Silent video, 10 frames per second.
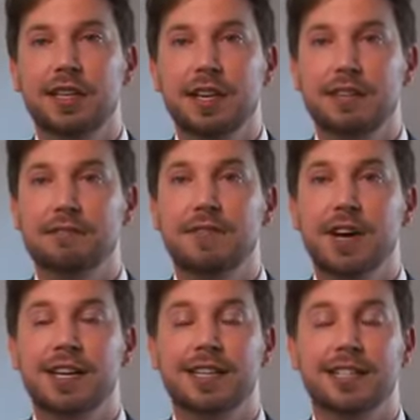And then
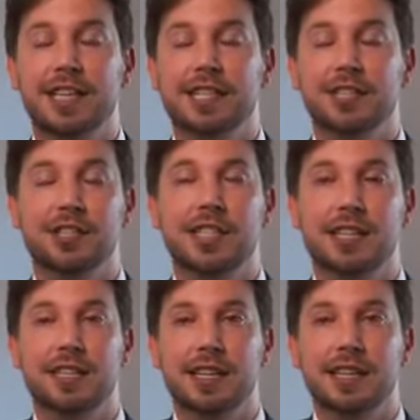finally change your
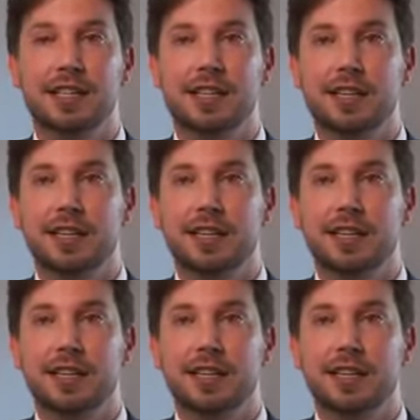technique.